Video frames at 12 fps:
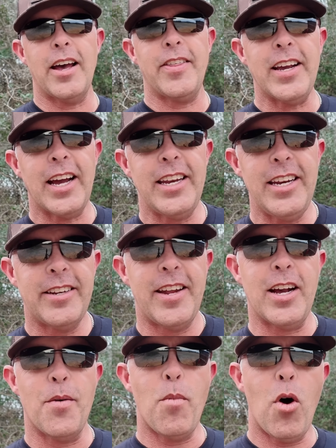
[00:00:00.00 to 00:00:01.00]
I think I need to
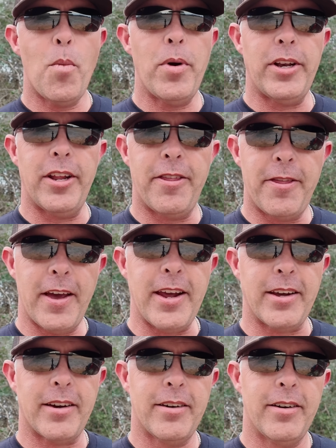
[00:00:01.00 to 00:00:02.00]
take a moment to
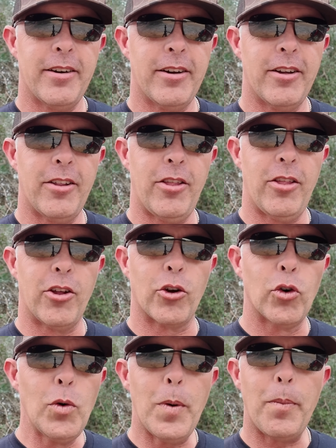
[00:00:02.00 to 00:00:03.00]
thank the
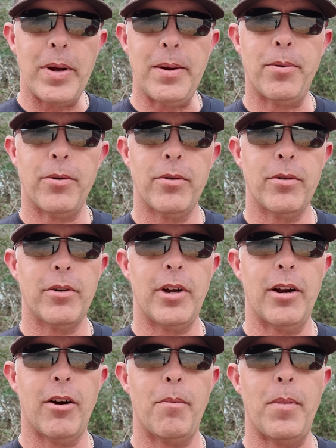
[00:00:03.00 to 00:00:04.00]
group of people
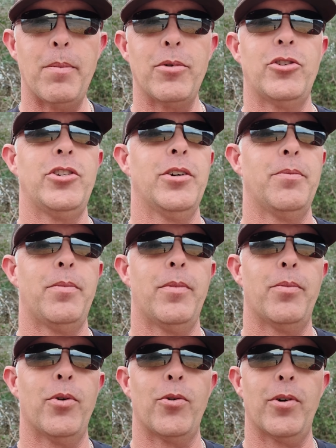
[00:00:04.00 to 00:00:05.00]
in our membership
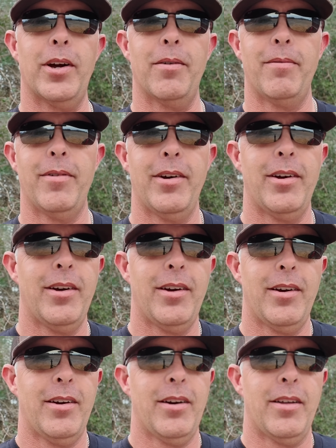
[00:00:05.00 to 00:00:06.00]
program.
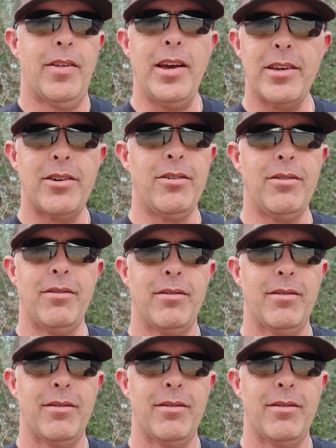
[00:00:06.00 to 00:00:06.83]
Thank you.